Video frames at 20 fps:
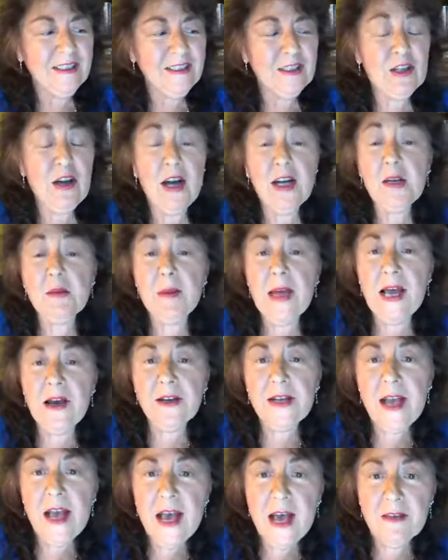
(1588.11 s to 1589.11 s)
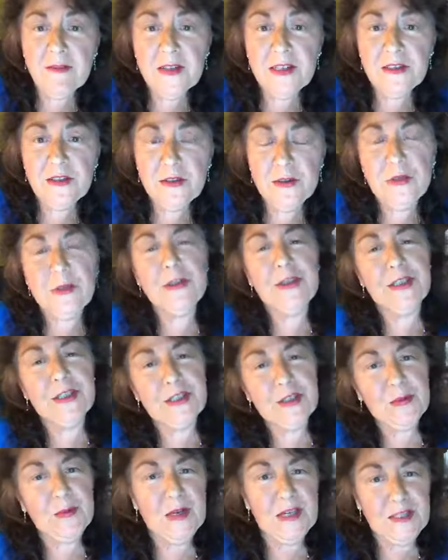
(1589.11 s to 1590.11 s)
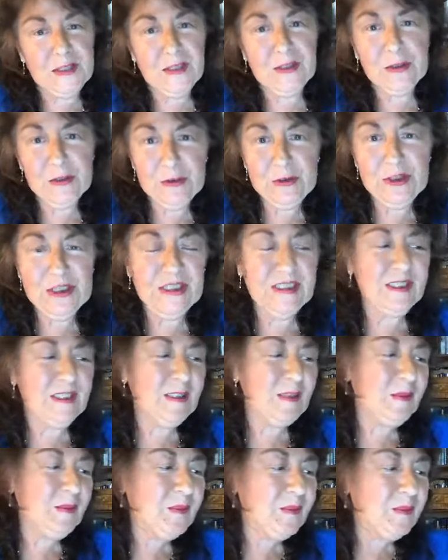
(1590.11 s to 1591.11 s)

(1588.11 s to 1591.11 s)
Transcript: talk about having New Year's resolutions.